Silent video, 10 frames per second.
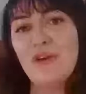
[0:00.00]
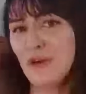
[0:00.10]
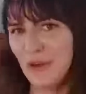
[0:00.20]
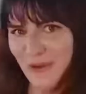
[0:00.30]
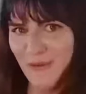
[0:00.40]

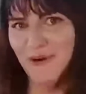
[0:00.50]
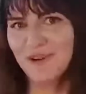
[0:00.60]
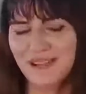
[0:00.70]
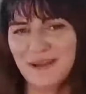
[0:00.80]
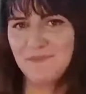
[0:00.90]
who on
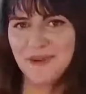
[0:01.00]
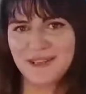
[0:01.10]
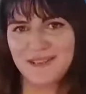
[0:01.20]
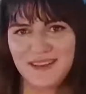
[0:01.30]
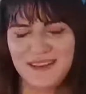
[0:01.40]
Olympus
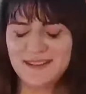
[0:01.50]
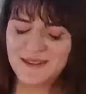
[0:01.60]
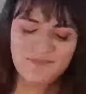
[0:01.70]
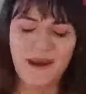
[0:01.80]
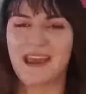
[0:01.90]
is
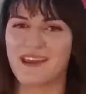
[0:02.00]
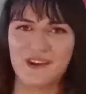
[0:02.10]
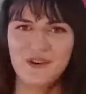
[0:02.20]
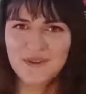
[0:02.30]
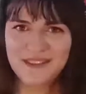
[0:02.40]
backing
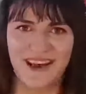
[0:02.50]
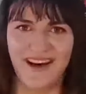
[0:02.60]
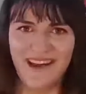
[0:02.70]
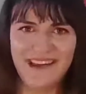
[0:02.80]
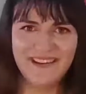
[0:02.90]
your
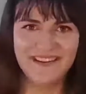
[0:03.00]
side.